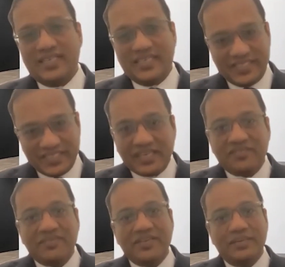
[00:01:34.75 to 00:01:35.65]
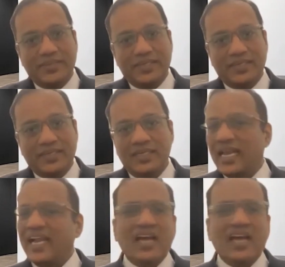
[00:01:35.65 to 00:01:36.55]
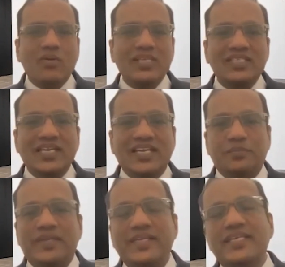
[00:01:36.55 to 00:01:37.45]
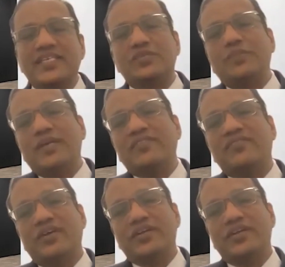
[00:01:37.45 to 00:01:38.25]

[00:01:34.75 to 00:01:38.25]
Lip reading: Digital Filipina and how has the experience been for